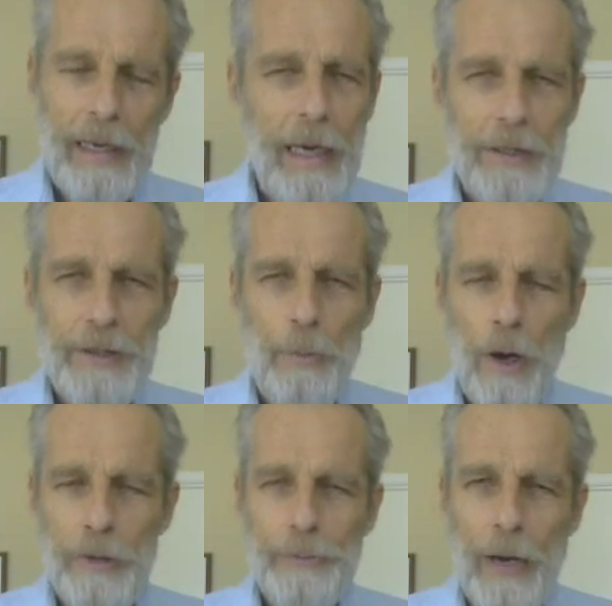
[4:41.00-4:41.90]
got a
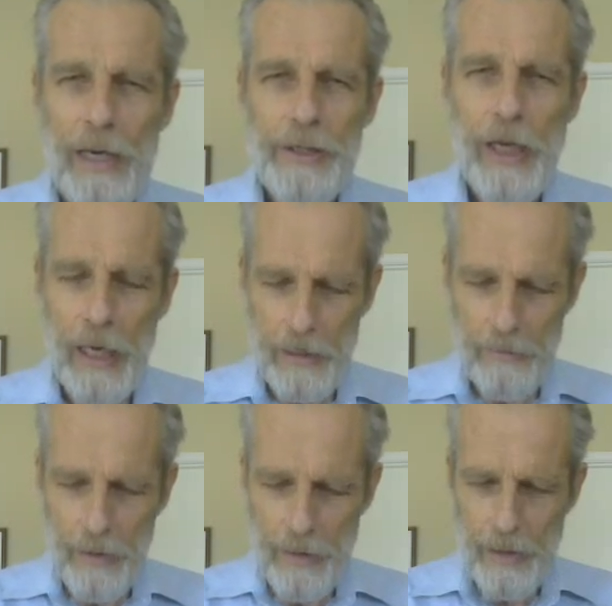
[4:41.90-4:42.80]
small trash
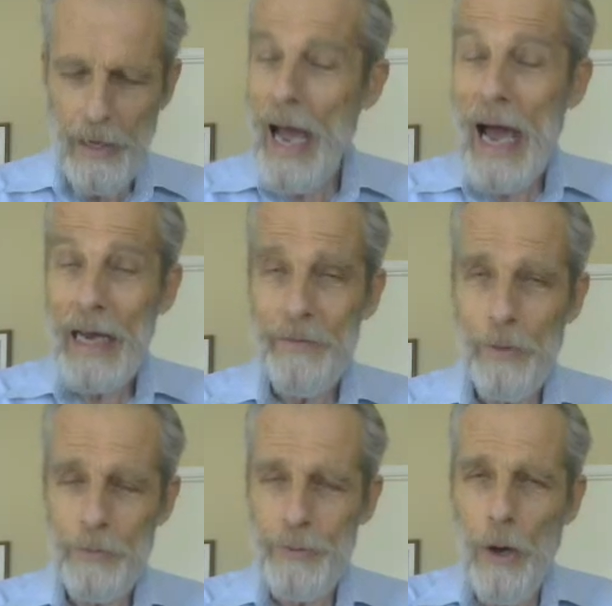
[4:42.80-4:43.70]
can, high
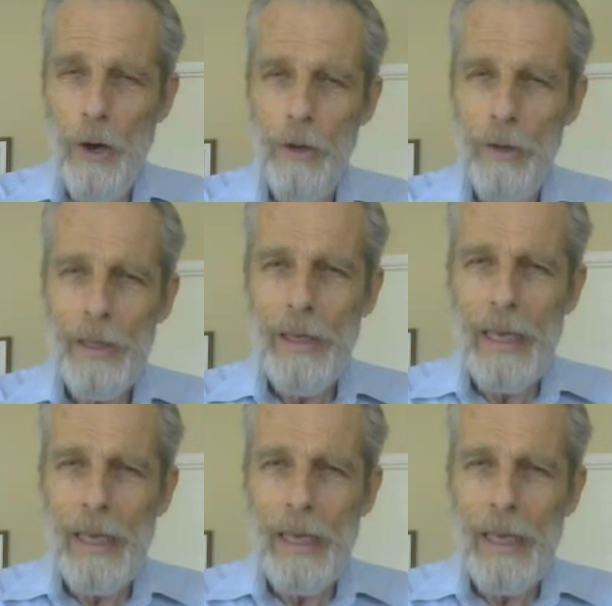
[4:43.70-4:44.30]
though, tall,